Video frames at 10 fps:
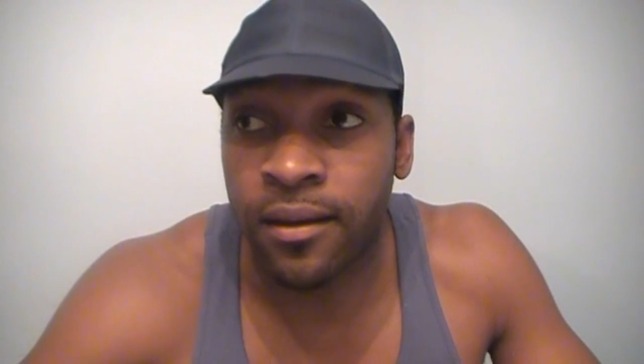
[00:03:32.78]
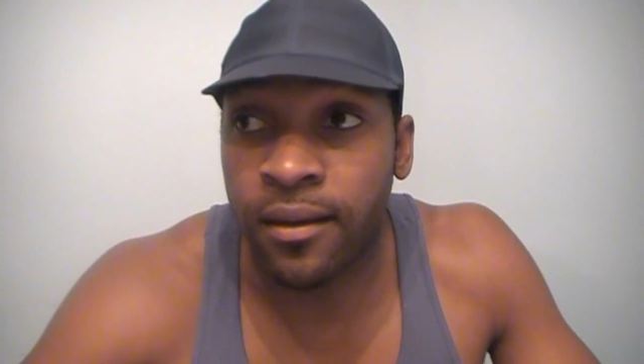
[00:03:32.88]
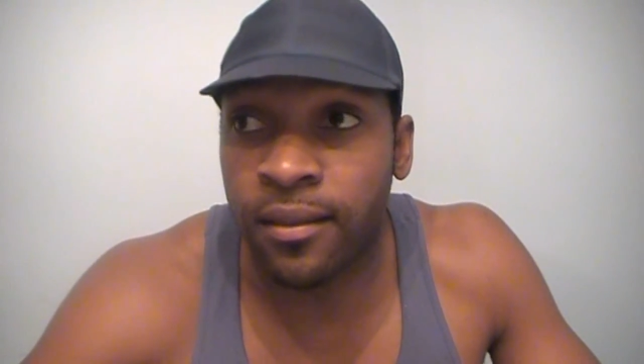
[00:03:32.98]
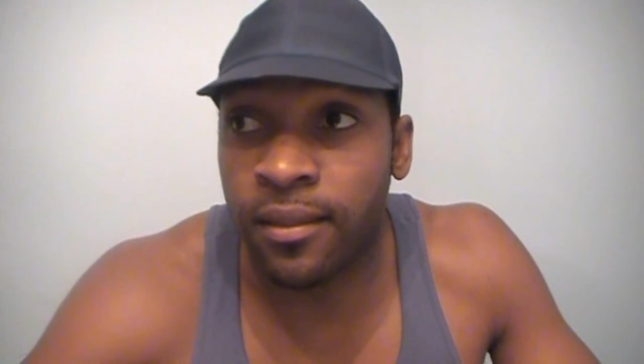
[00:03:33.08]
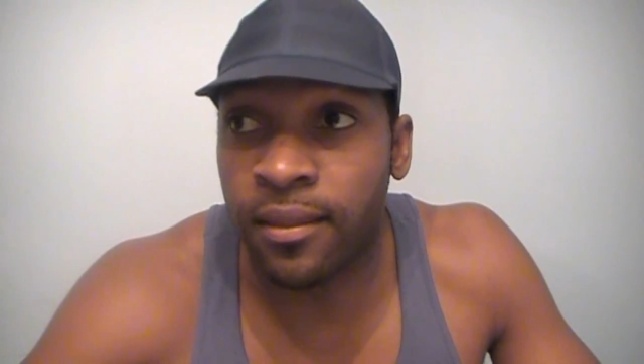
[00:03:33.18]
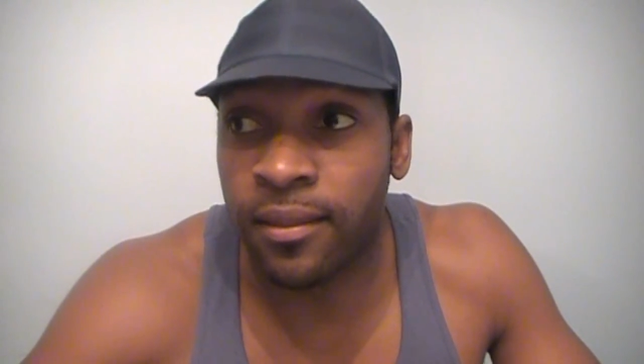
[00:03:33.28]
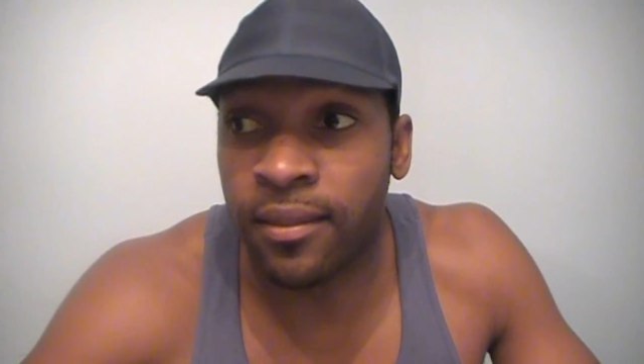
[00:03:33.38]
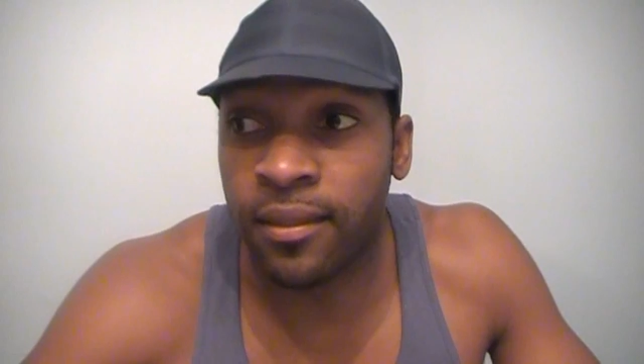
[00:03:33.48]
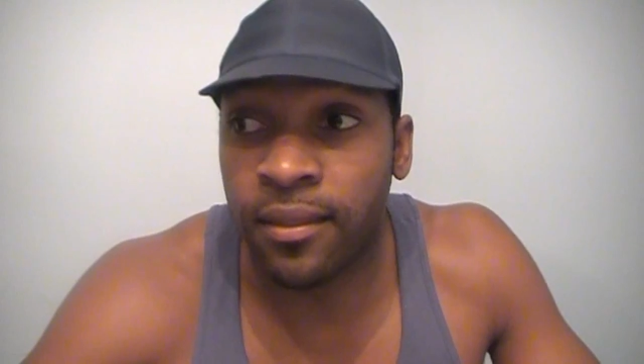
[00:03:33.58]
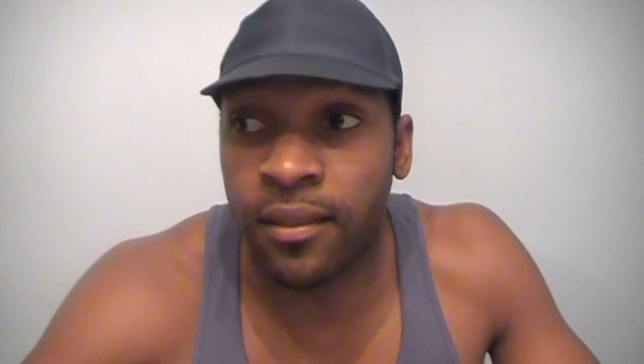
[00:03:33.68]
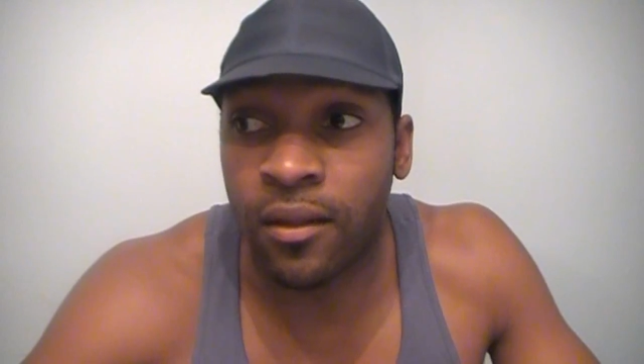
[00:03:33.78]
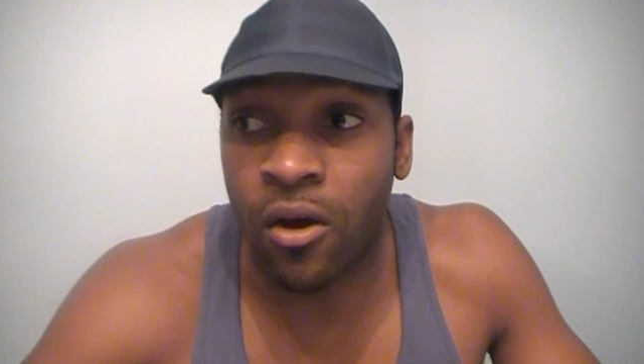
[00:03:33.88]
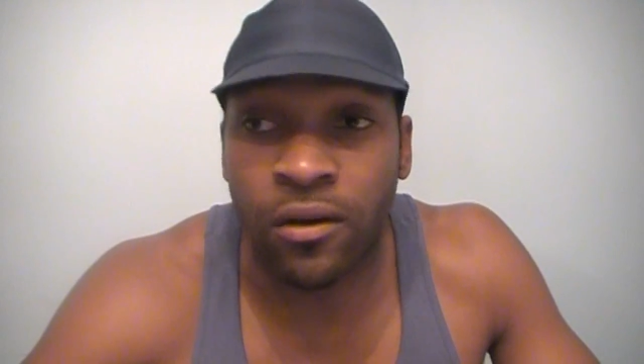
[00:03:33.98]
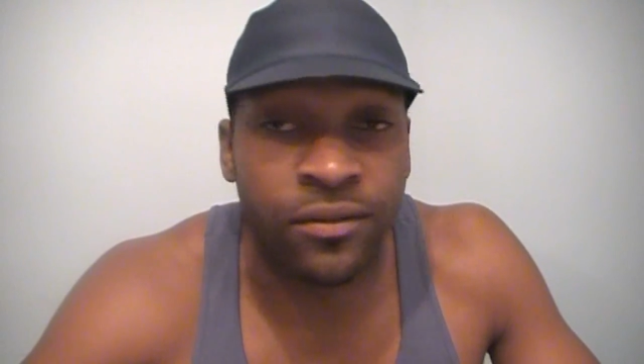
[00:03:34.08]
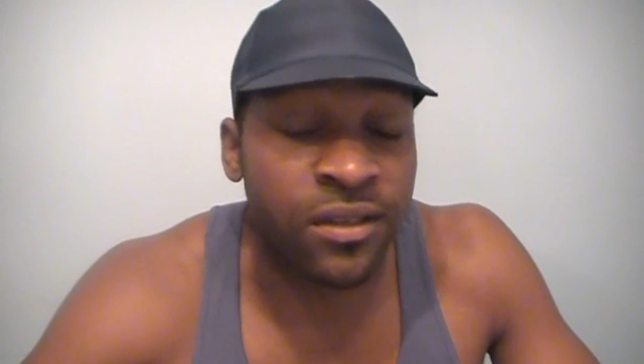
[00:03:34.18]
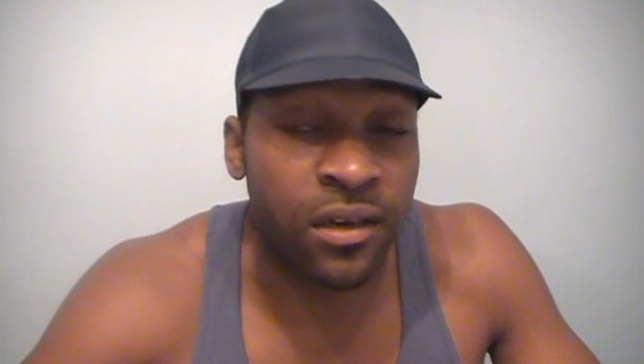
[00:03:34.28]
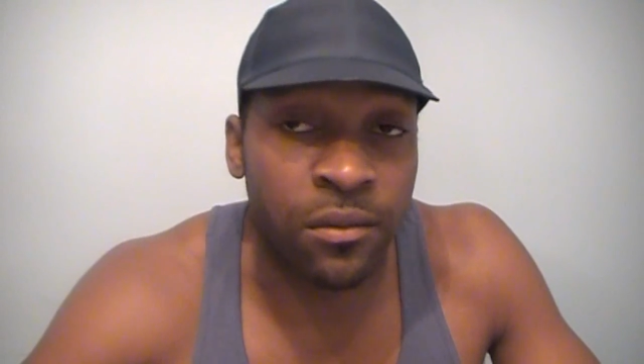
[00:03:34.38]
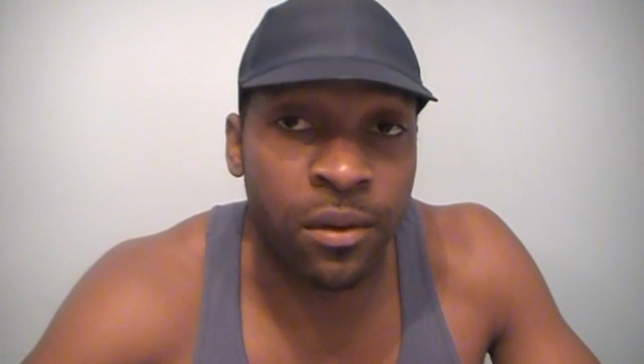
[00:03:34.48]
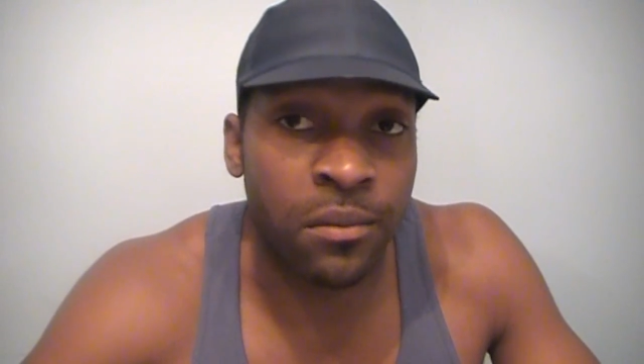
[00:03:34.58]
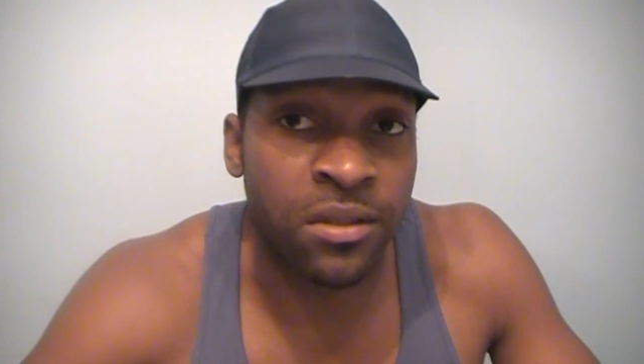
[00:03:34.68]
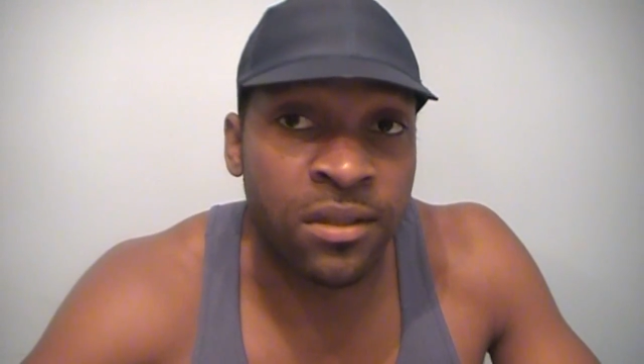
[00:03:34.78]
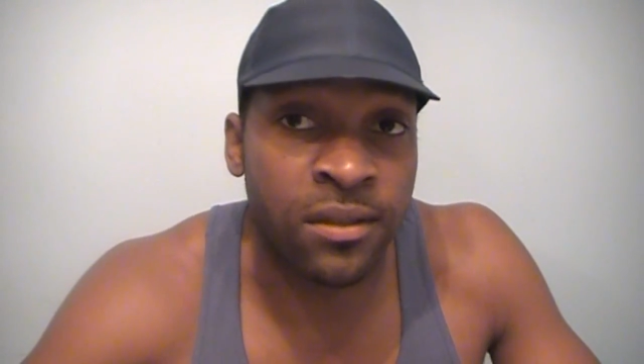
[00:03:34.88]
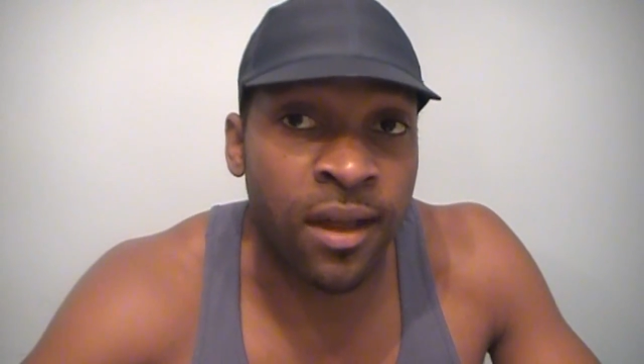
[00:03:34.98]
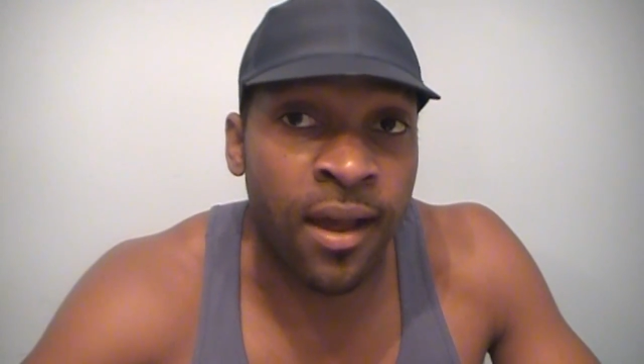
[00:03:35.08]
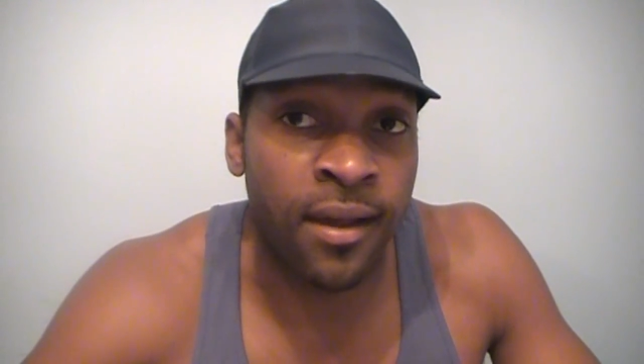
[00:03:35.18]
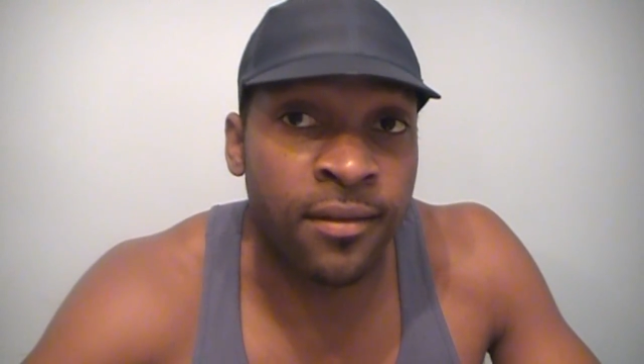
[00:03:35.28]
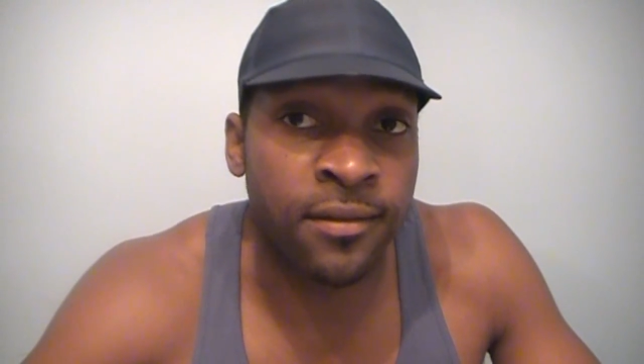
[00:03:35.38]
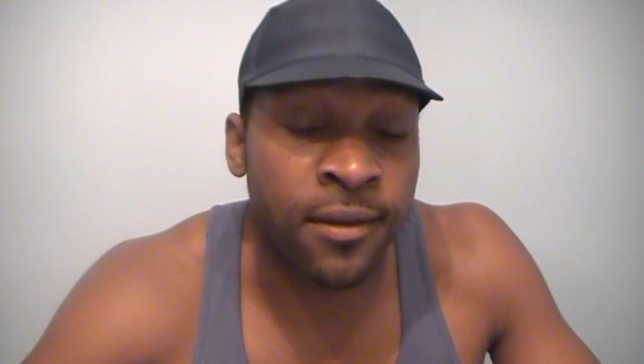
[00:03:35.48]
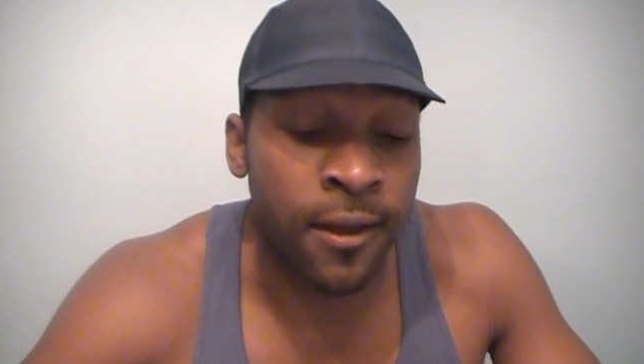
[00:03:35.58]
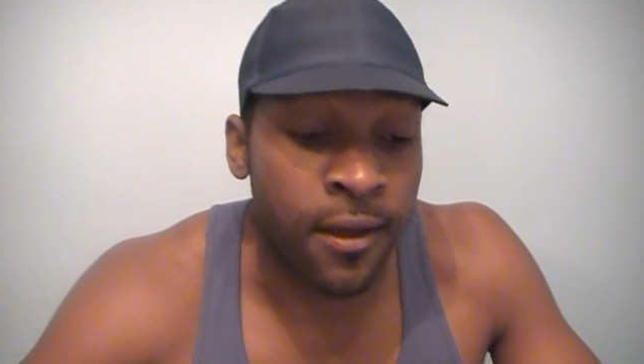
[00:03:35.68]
and all of a sudden the baby just dies.